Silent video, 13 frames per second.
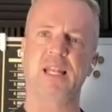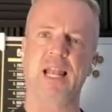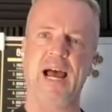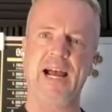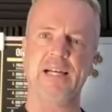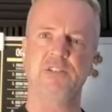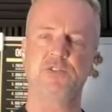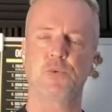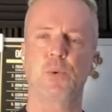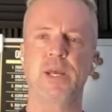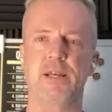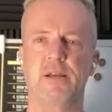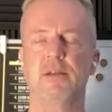last
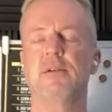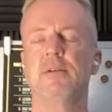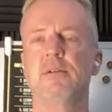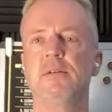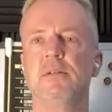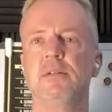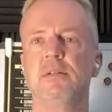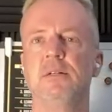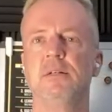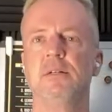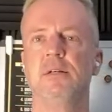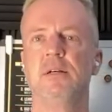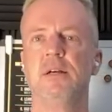week
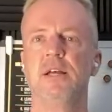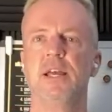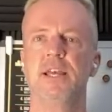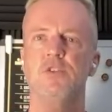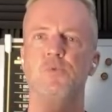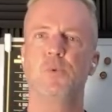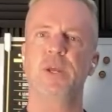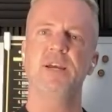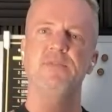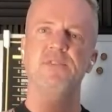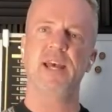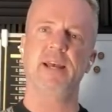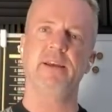is we
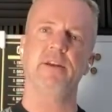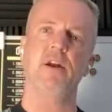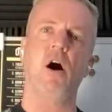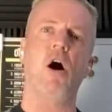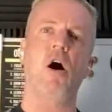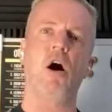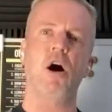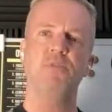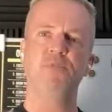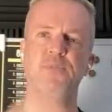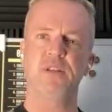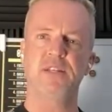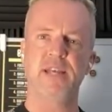have taken off
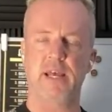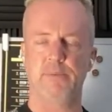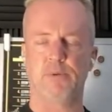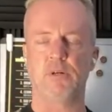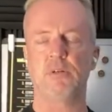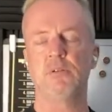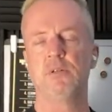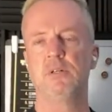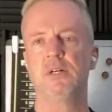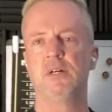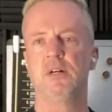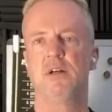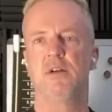the table
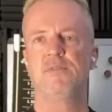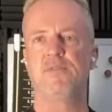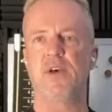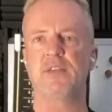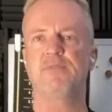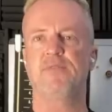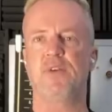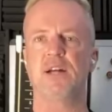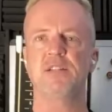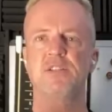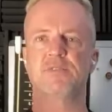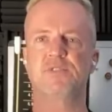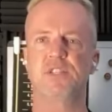Fed
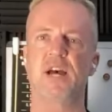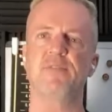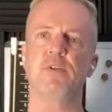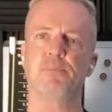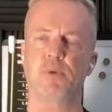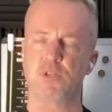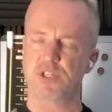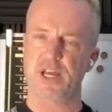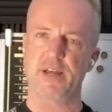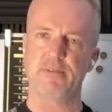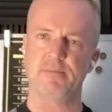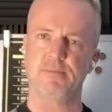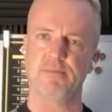funds of 7%,